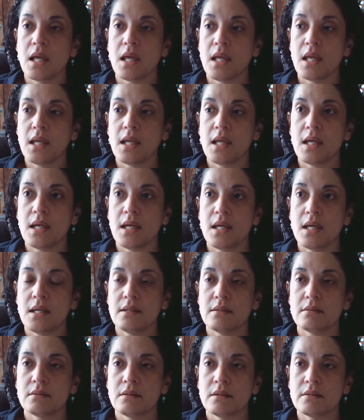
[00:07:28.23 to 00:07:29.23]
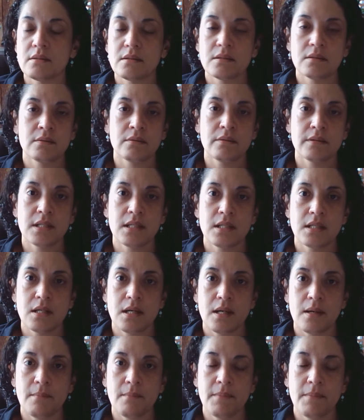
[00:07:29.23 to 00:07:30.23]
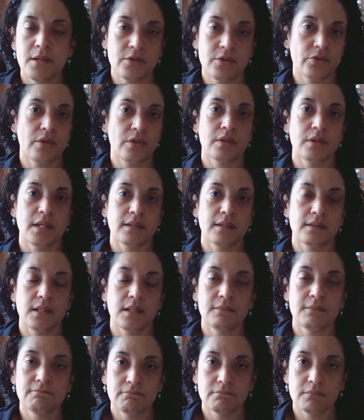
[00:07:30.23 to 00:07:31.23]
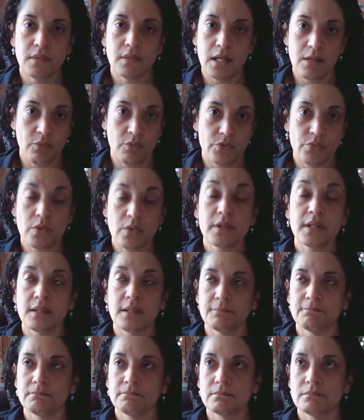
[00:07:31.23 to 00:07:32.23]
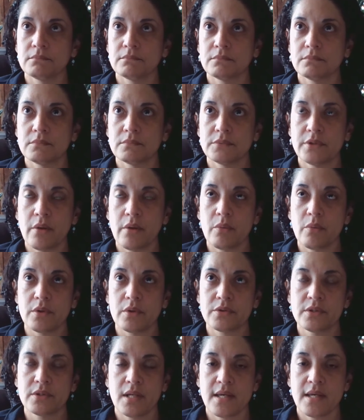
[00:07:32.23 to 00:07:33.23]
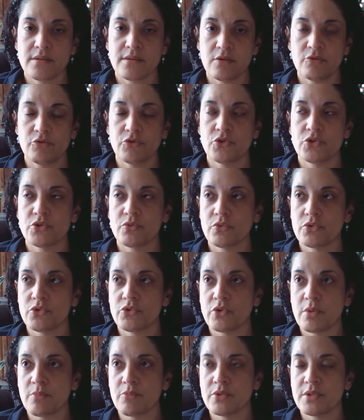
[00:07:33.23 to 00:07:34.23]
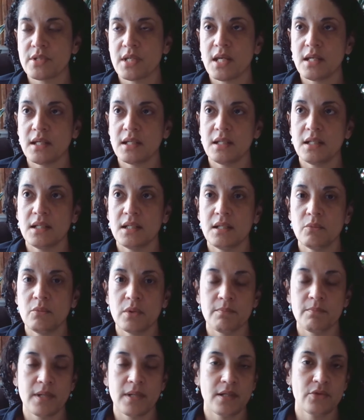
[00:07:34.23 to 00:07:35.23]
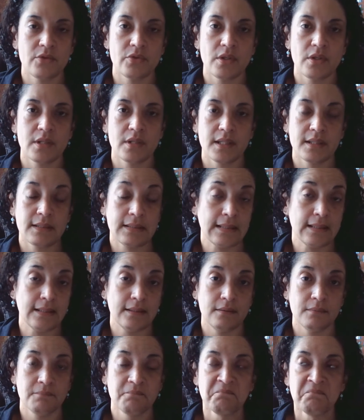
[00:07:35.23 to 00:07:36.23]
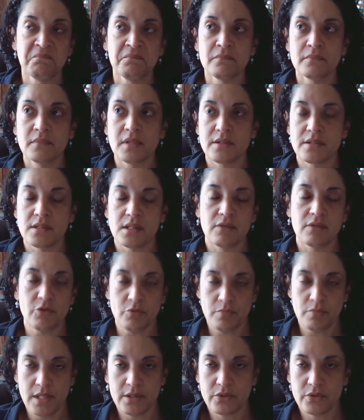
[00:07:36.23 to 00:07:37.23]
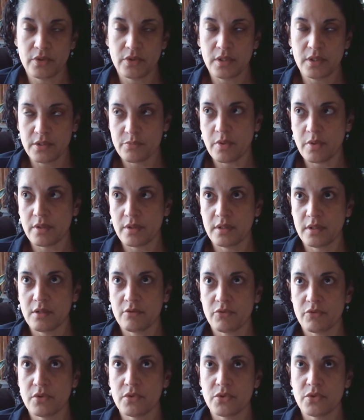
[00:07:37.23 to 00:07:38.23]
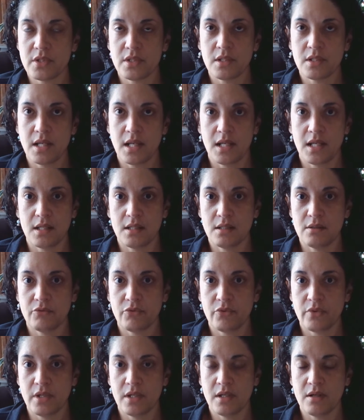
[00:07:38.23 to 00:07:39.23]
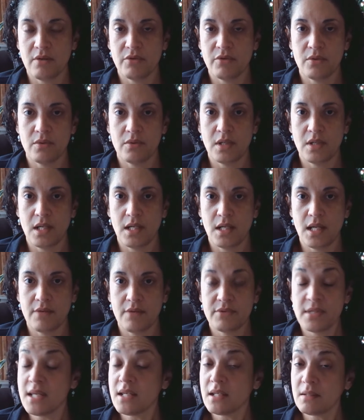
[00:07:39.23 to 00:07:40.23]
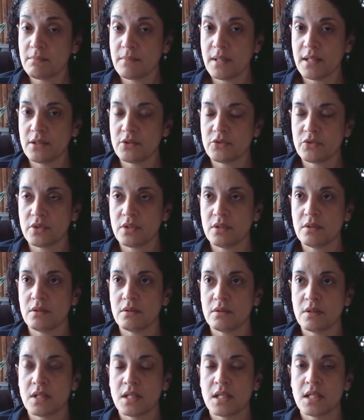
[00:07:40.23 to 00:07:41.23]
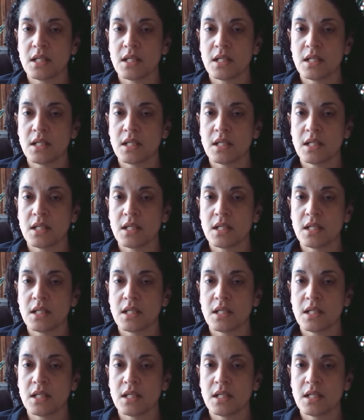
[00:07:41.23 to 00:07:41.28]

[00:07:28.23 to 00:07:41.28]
And until the Benadryl kicked in, I was working. So I worked as the infusion drip was kicking in when Benadryl kicked in, because they give you Benadryl as part of the infusion. And for any of you that have taken Benadryl,